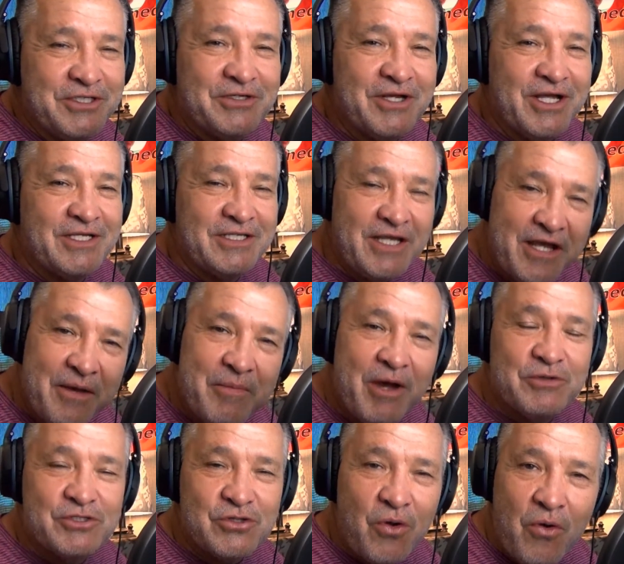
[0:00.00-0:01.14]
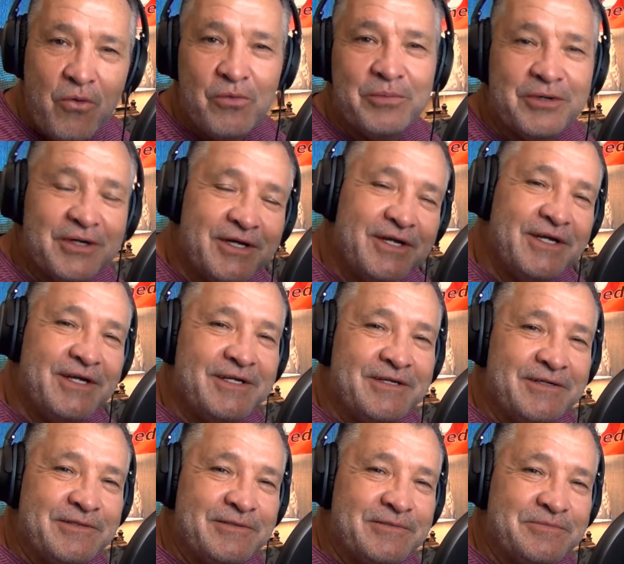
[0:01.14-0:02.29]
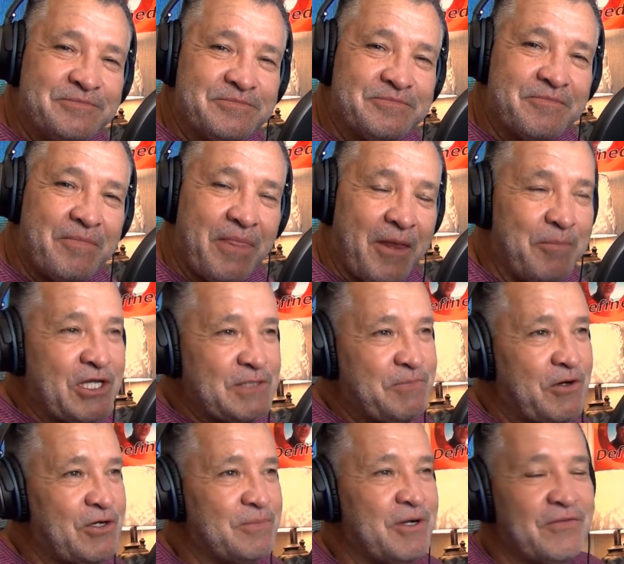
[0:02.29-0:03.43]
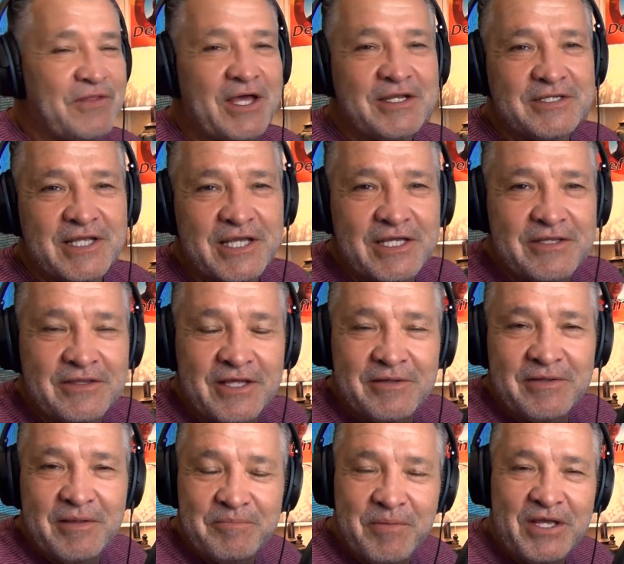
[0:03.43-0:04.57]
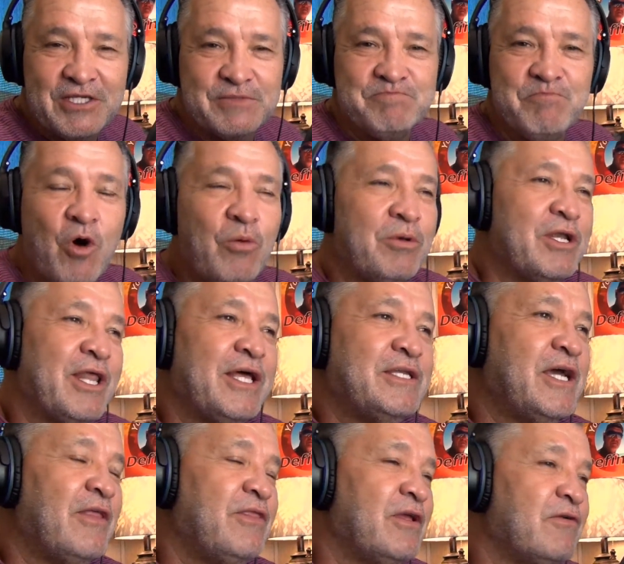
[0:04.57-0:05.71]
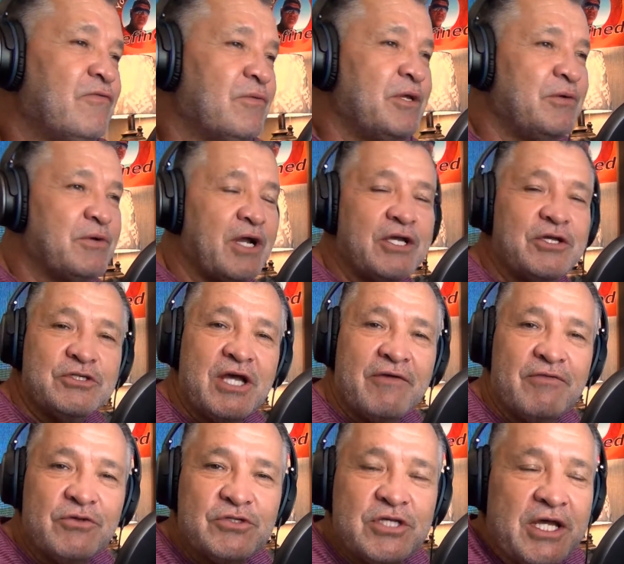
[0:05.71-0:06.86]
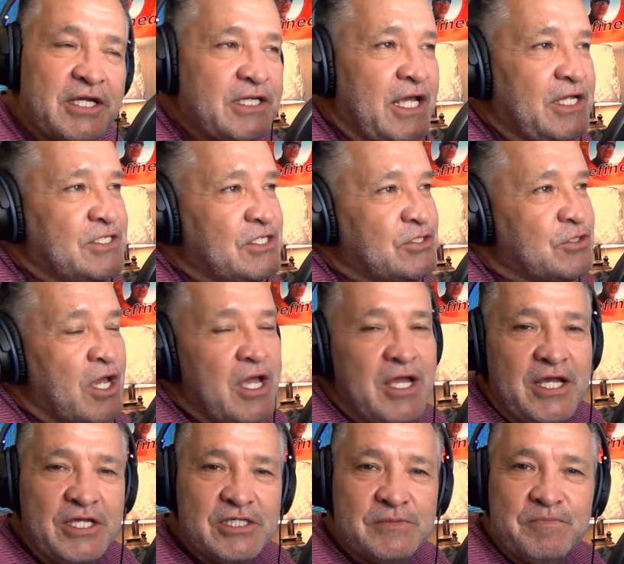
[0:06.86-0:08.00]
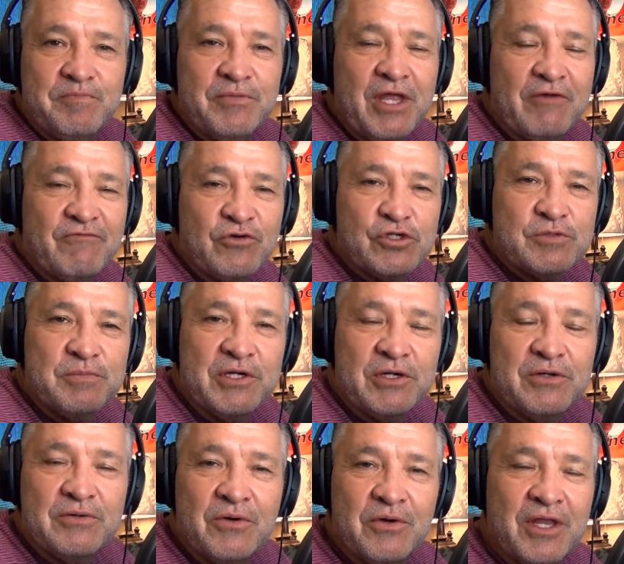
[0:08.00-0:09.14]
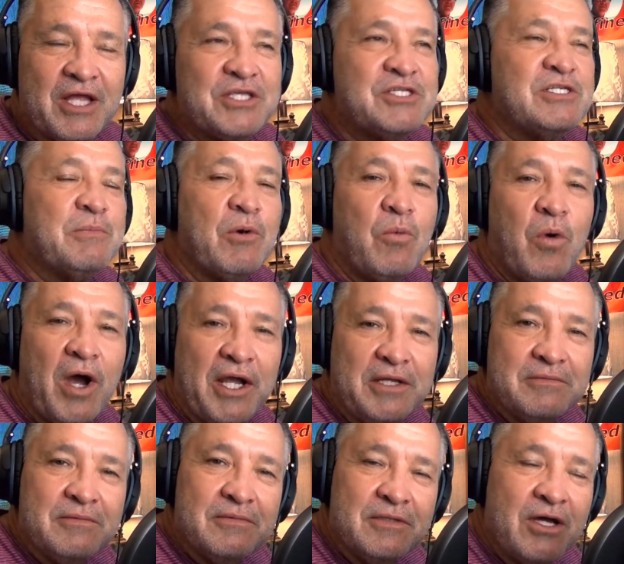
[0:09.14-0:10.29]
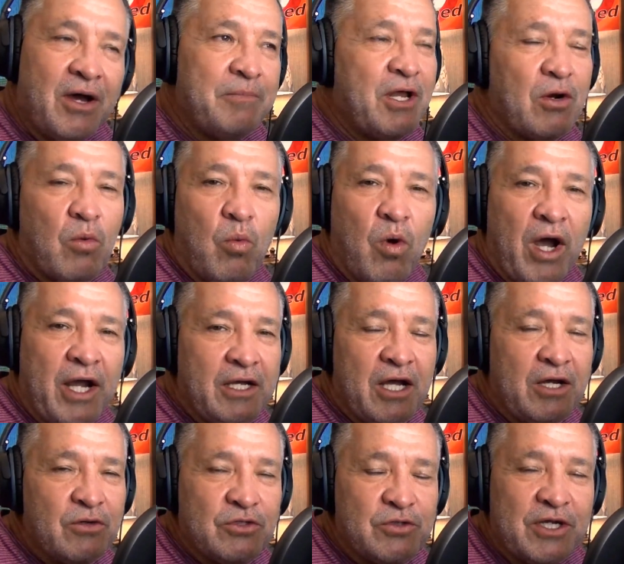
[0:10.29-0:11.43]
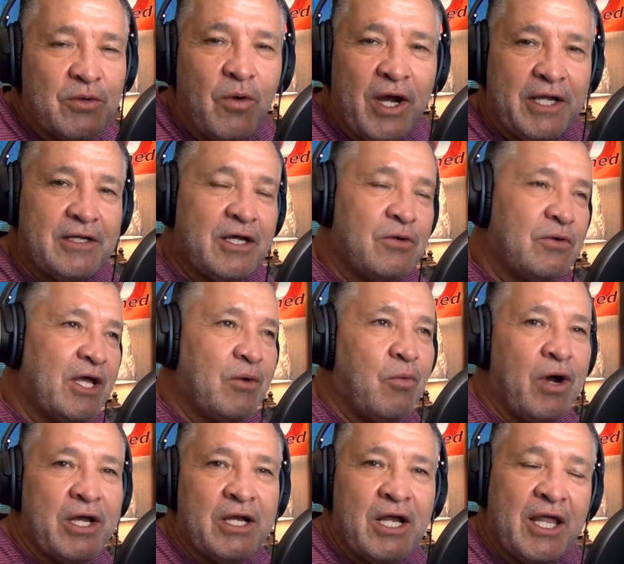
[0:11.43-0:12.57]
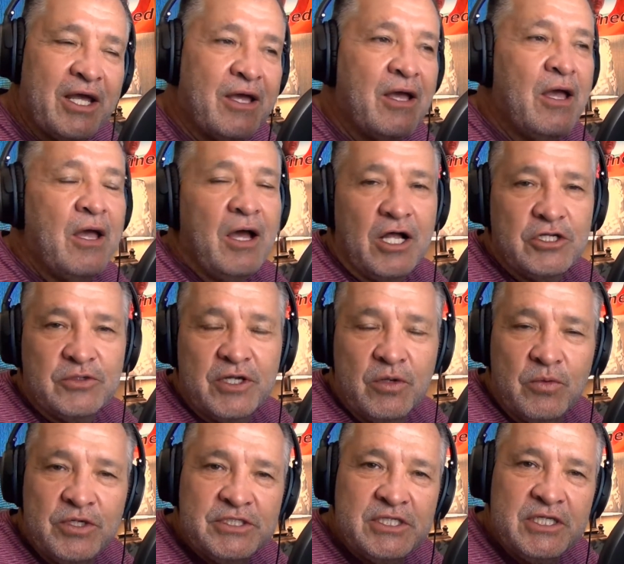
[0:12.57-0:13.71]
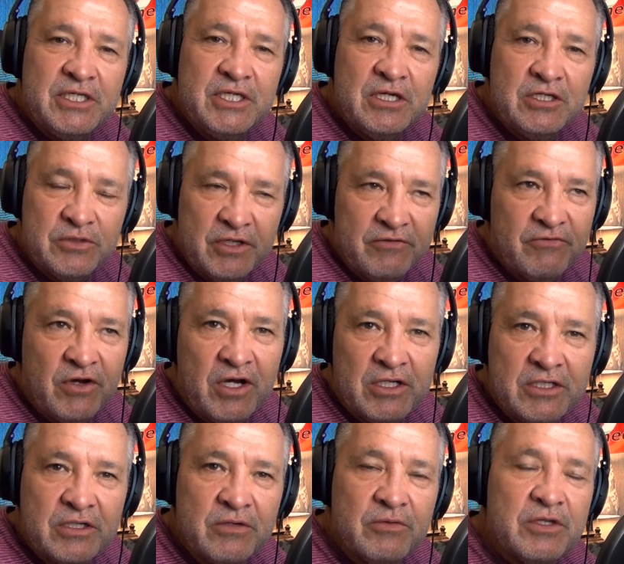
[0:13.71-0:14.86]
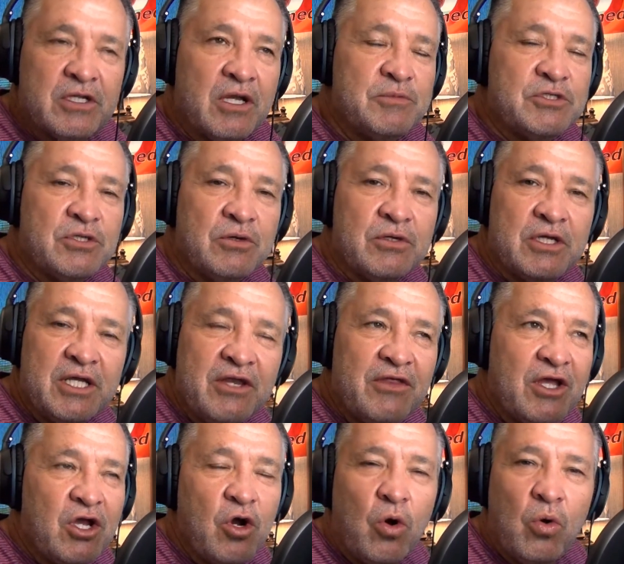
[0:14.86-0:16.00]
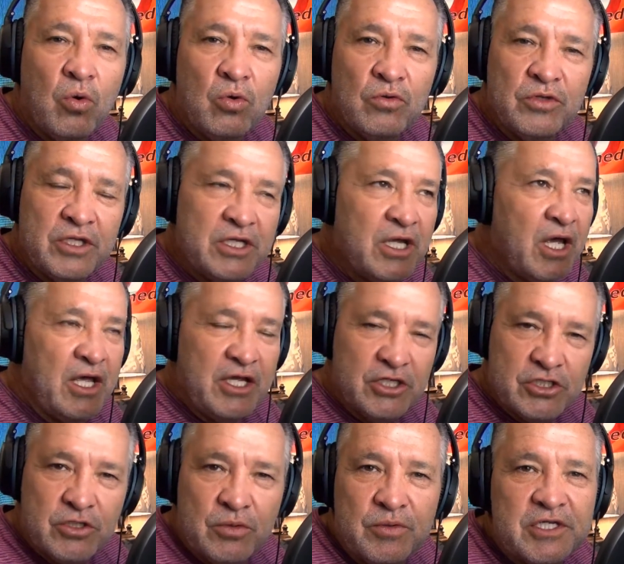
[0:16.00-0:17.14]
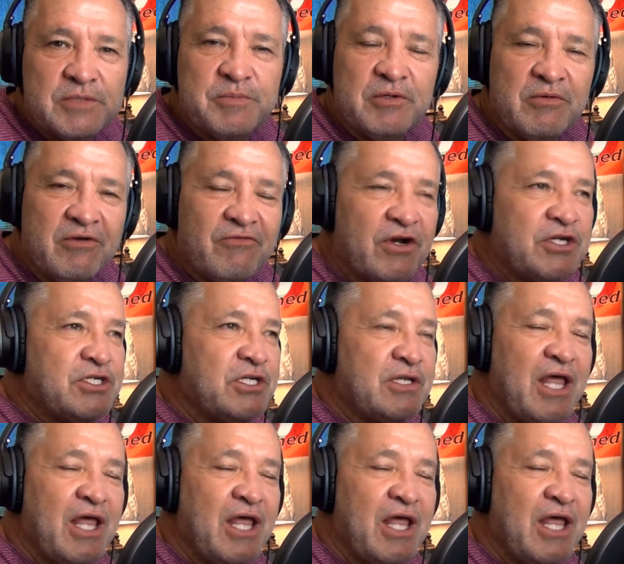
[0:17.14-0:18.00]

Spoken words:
You're like, damn, I was home. The best part about that day, the best moment of that day, I think for me, when I to have those kind of days, is that first beer or that sip of wine. Now I'm not a wine. I don't drink wine. I don't like wine. I'll drink whiskey. I'll drink vodka with club soda. Anything cold that is crisp and refreshing.